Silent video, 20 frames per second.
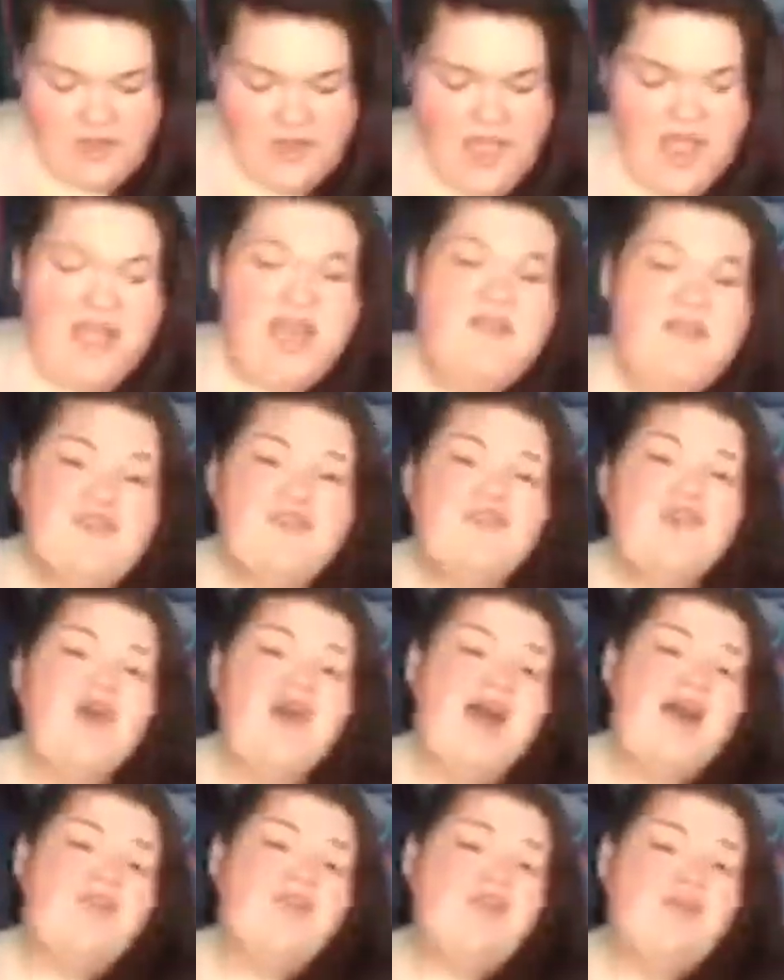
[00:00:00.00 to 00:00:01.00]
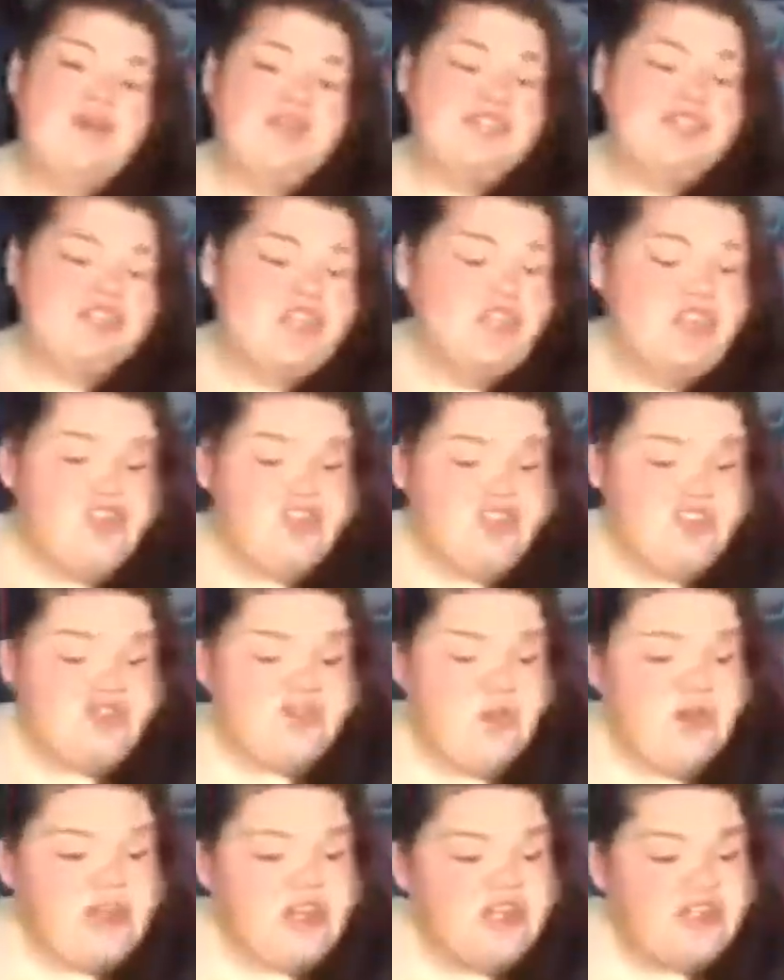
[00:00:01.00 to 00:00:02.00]
And if you don't have a question and you just
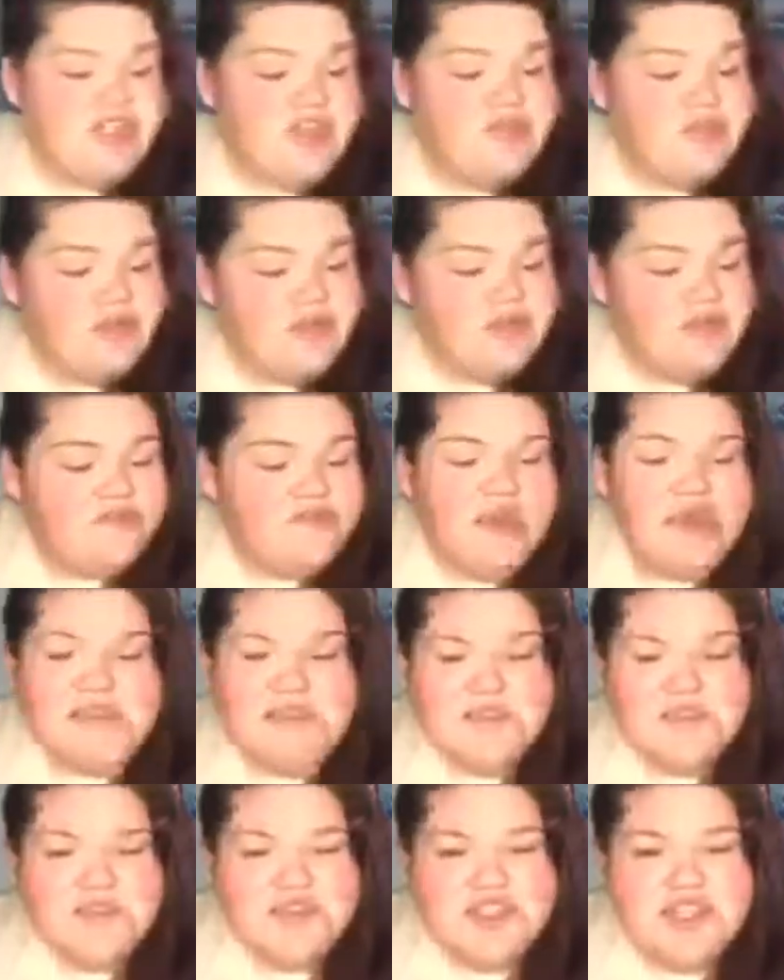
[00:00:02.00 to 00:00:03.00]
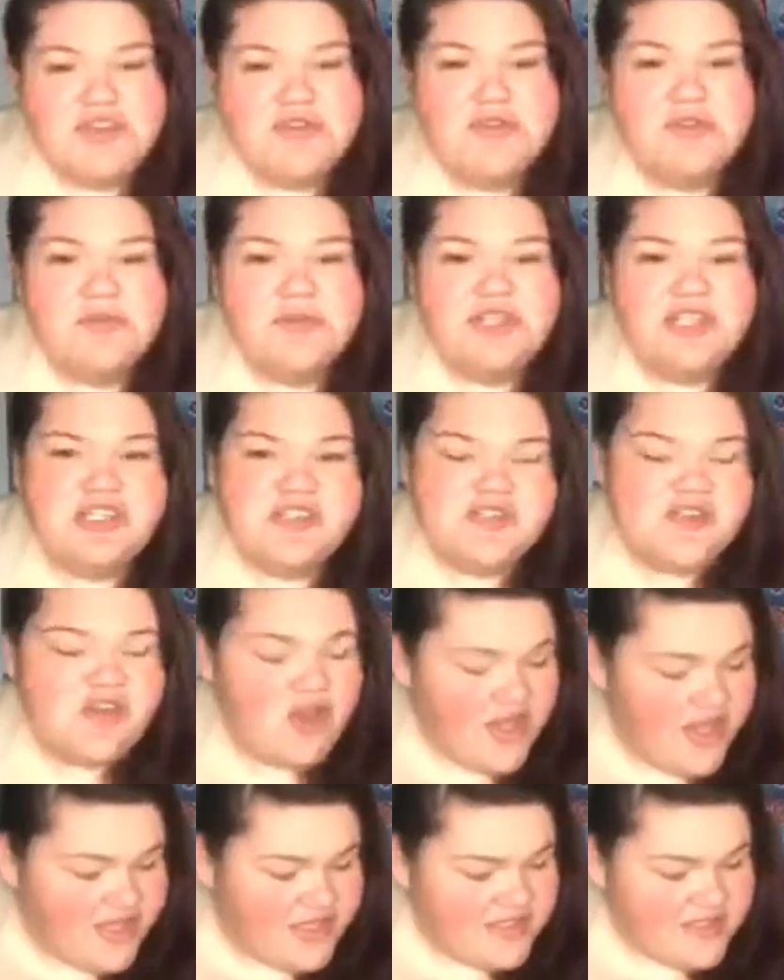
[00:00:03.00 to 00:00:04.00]
want a general advice or general read, just go
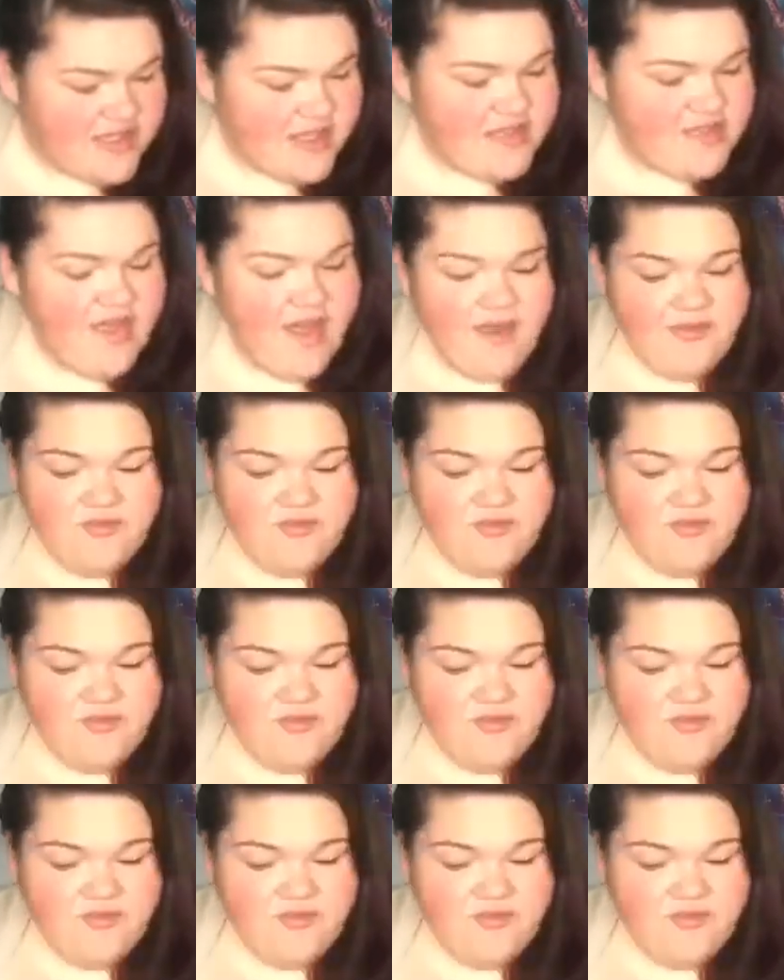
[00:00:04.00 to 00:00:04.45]
ahead and say that.